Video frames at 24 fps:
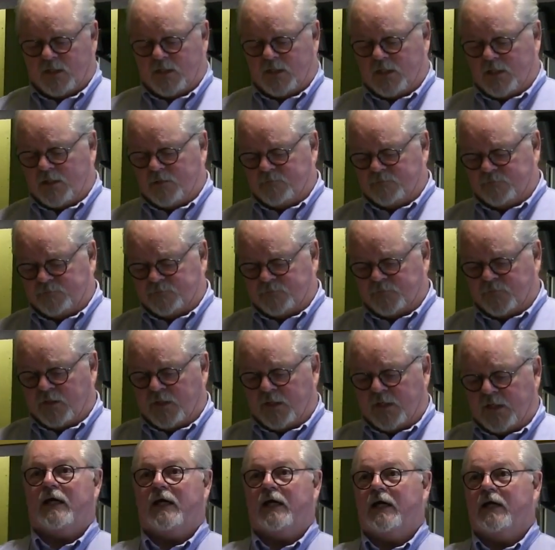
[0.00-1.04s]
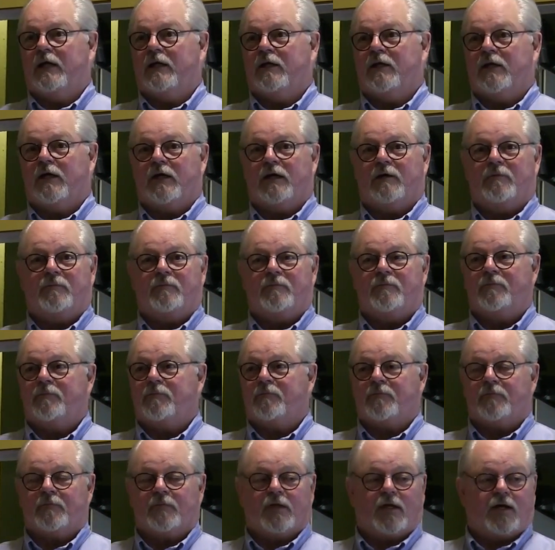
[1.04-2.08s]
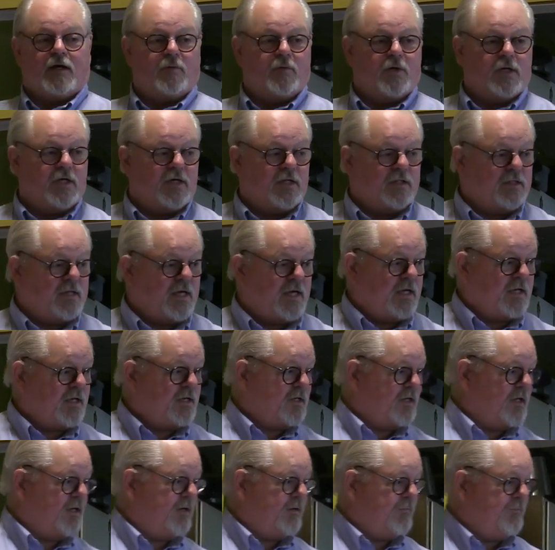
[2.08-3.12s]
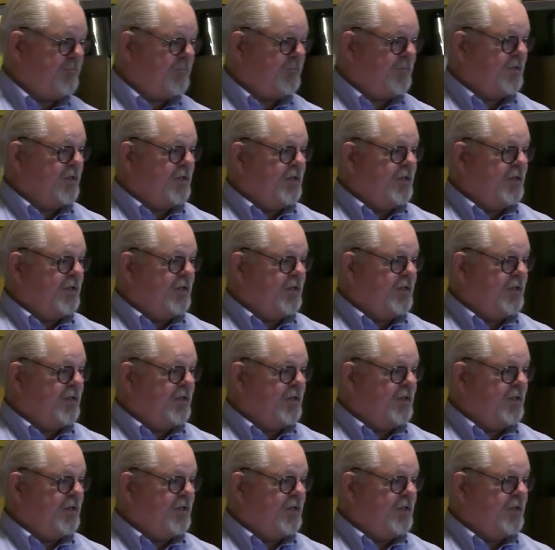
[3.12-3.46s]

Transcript: Um, and uh, I want to thank uh,